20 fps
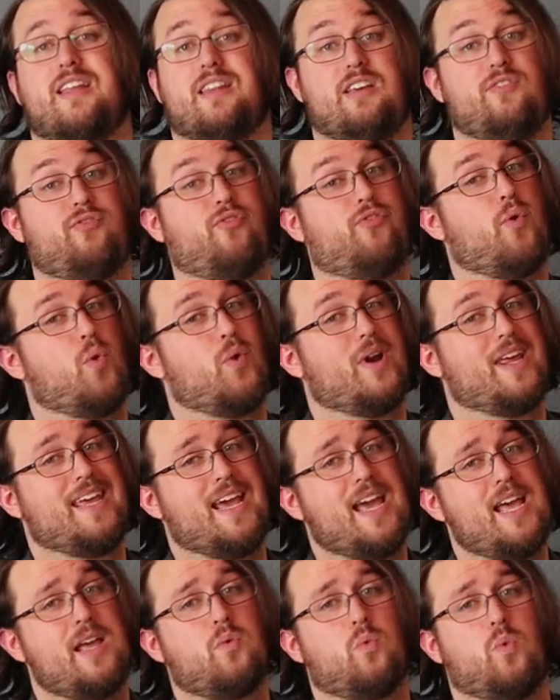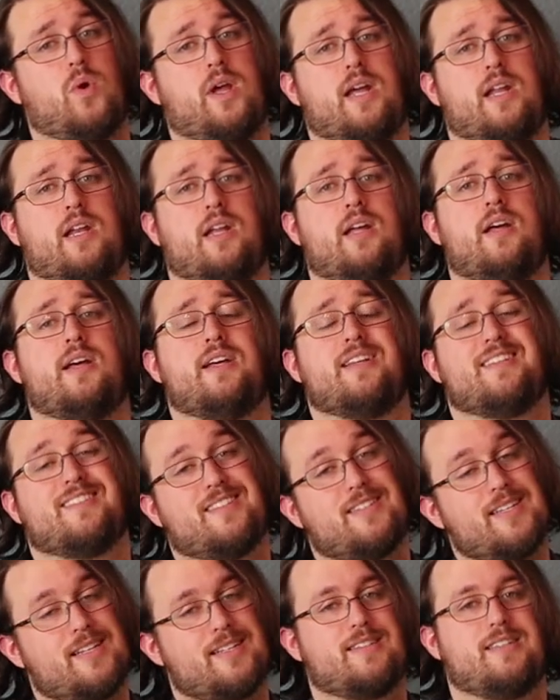the 48-win
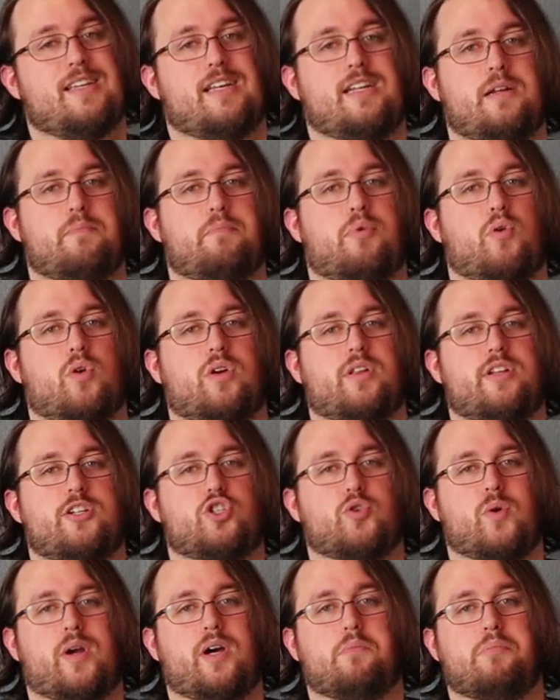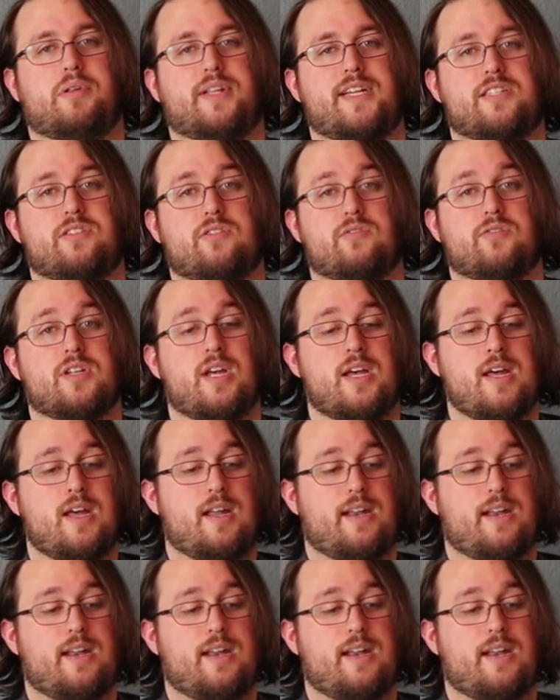6-seeded Portland Trail Blazers.